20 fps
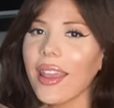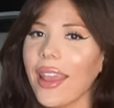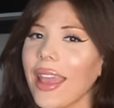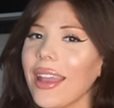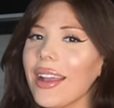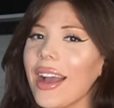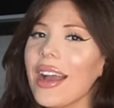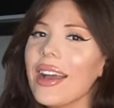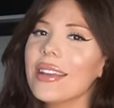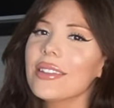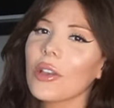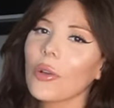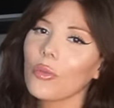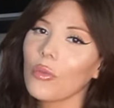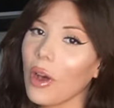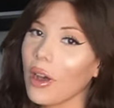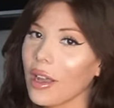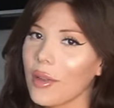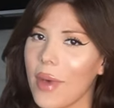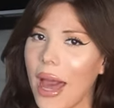Hey guys,
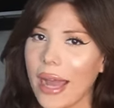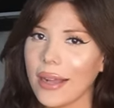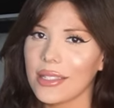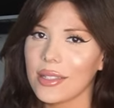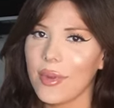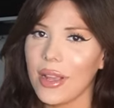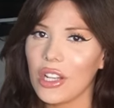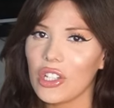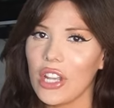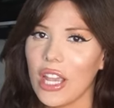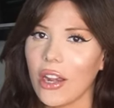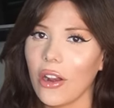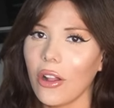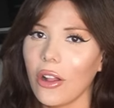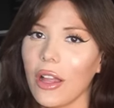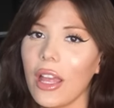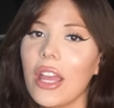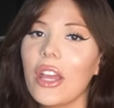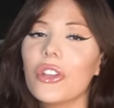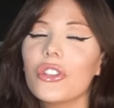welcome back to my channel.
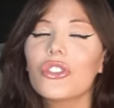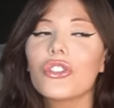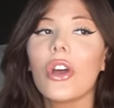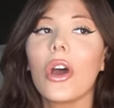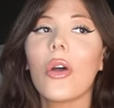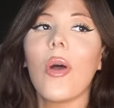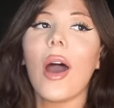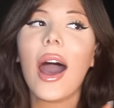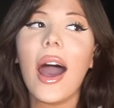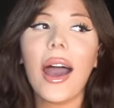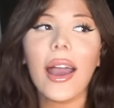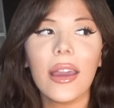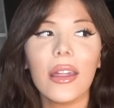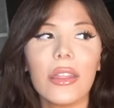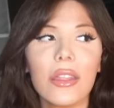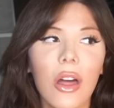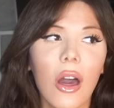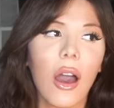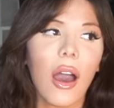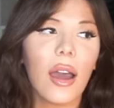So I
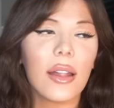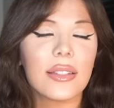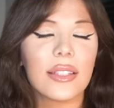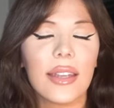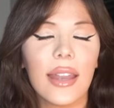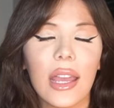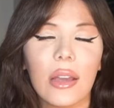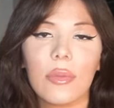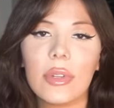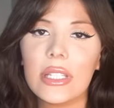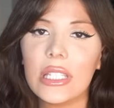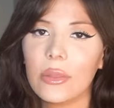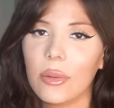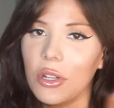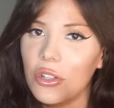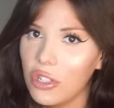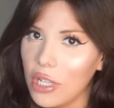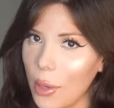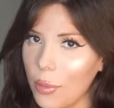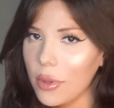thought today we'd
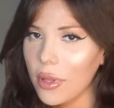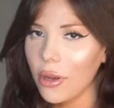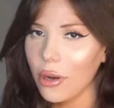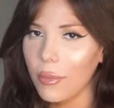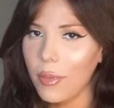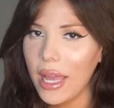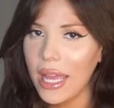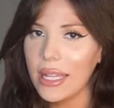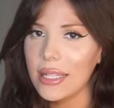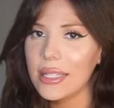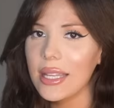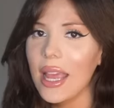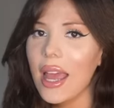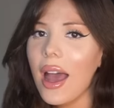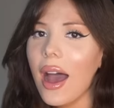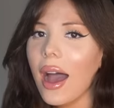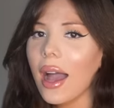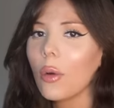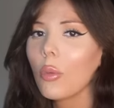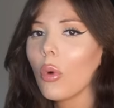switch it up a little bit.
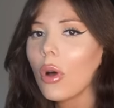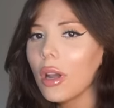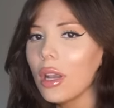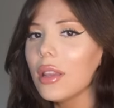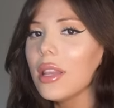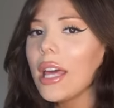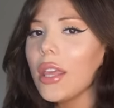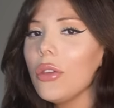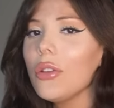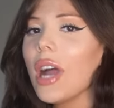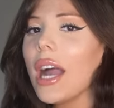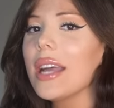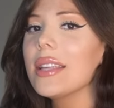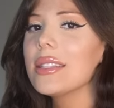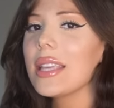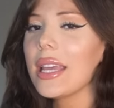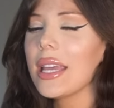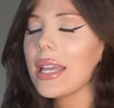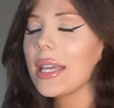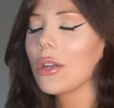I want to let you
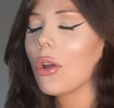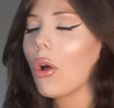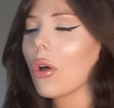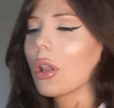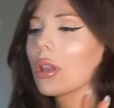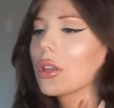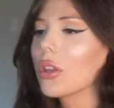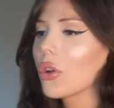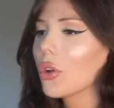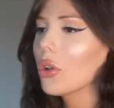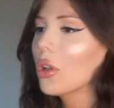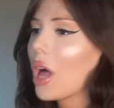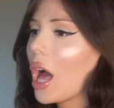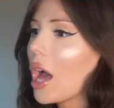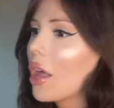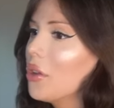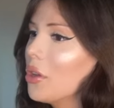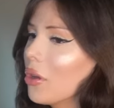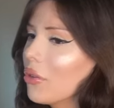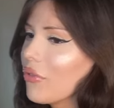guys in on a little
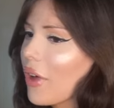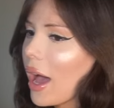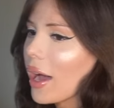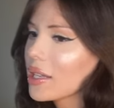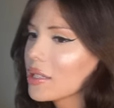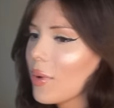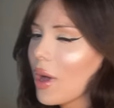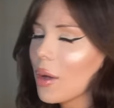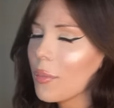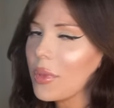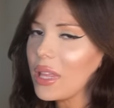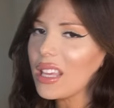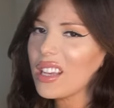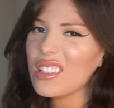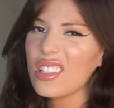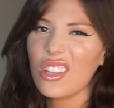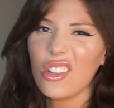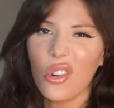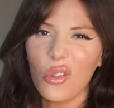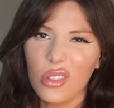unknown fact about me
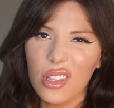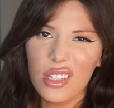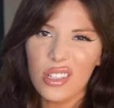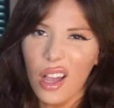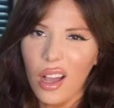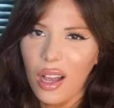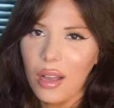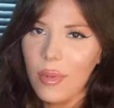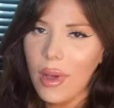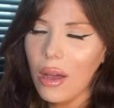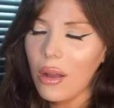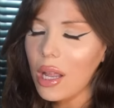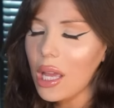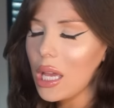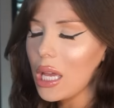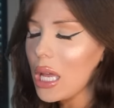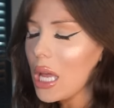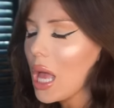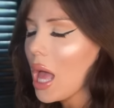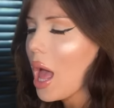because I don't really talk about
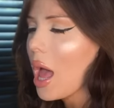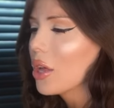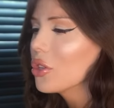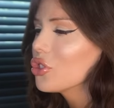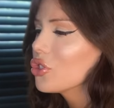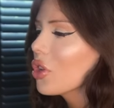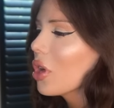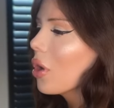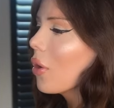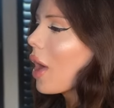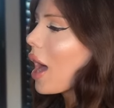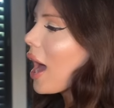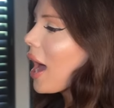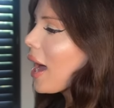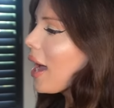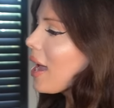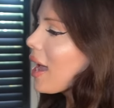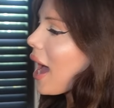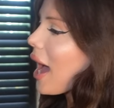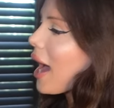it. So
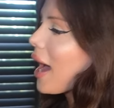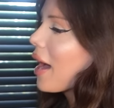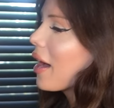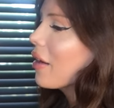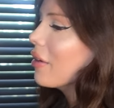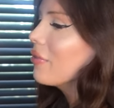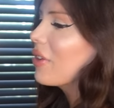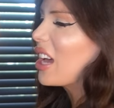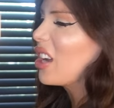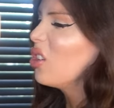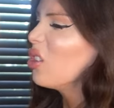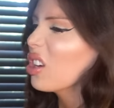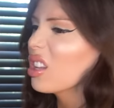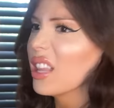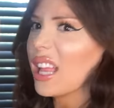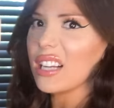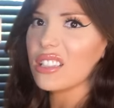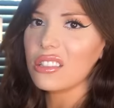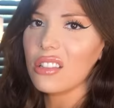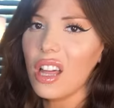I have, I don't
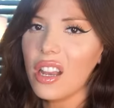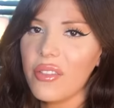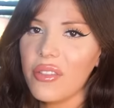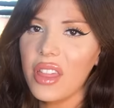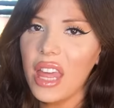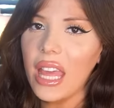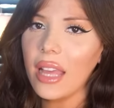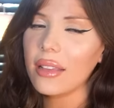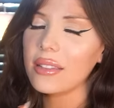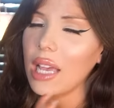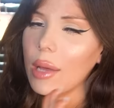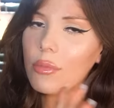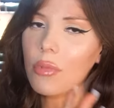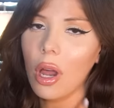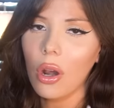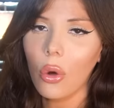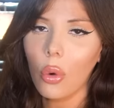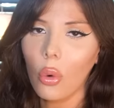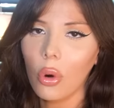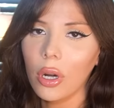collect a lot of things, I'm
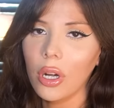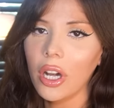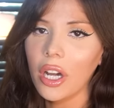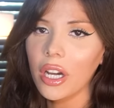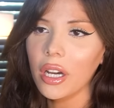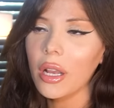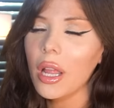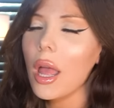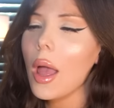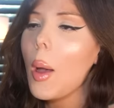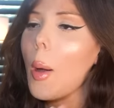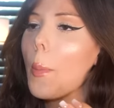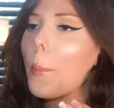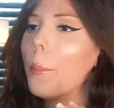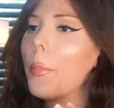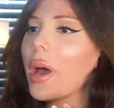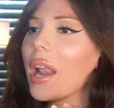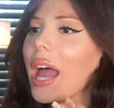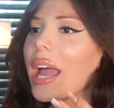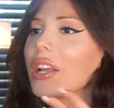not a hoarder,
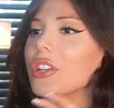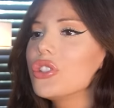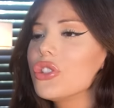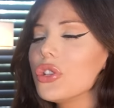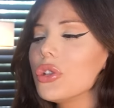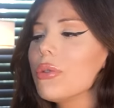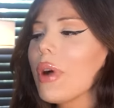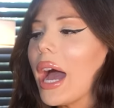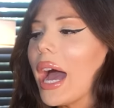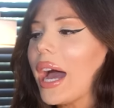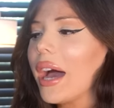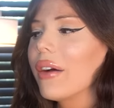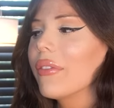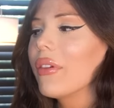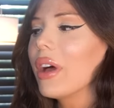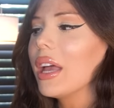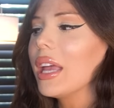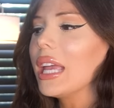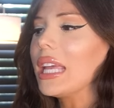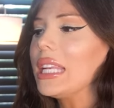but I do
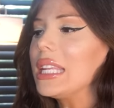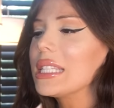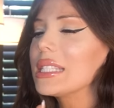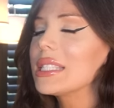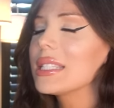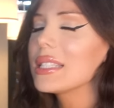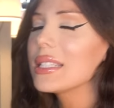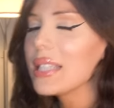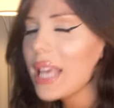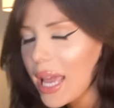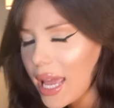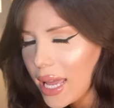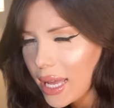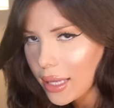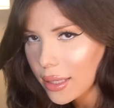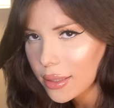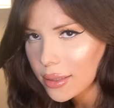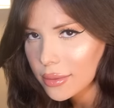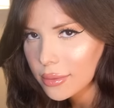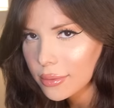have an
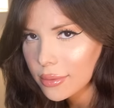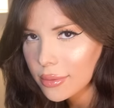insane